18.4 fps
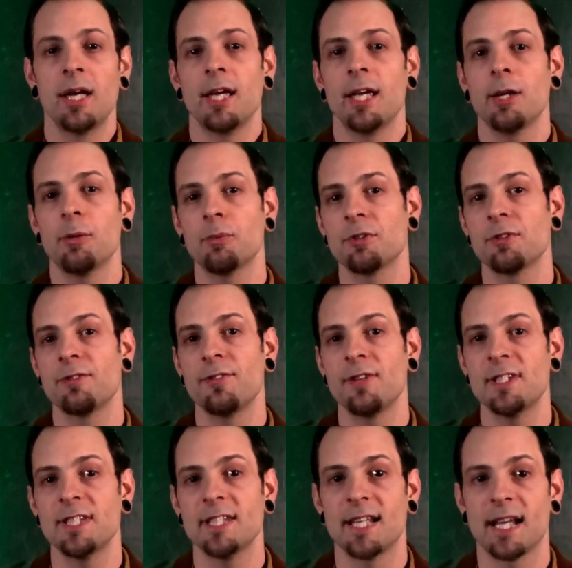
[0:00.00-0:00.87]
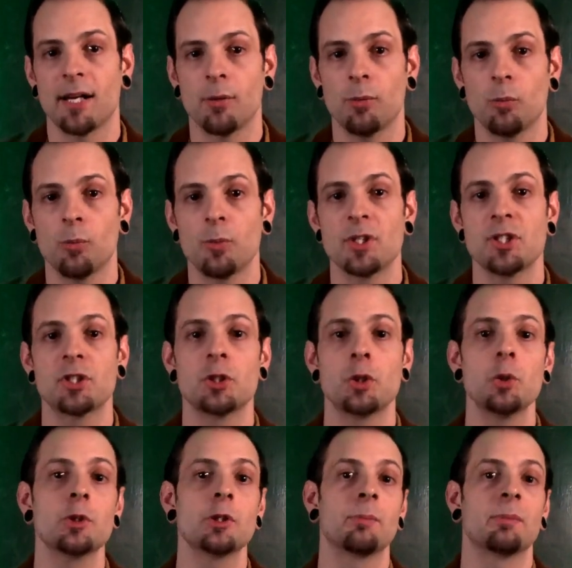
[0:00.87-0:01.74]
It was fitted out with
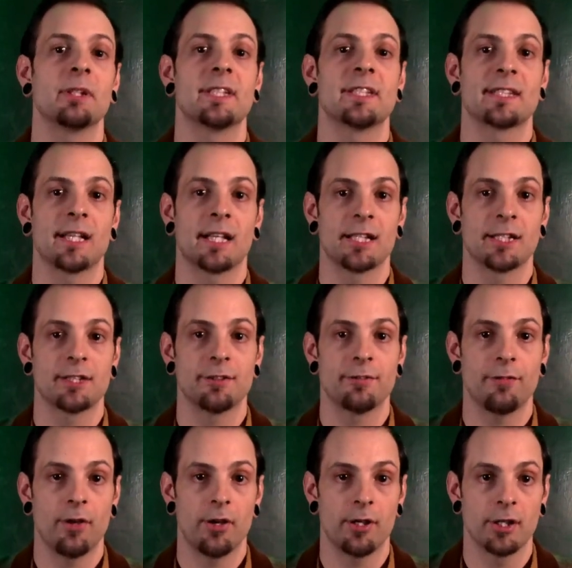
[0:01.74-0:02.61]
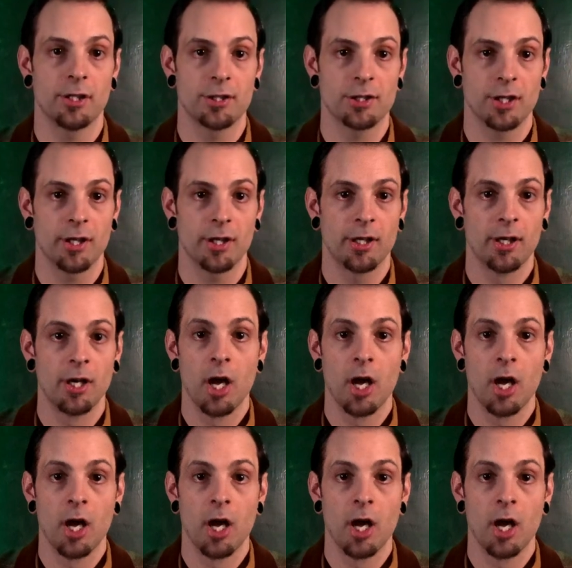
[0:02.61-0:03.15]
suitably sized furniture,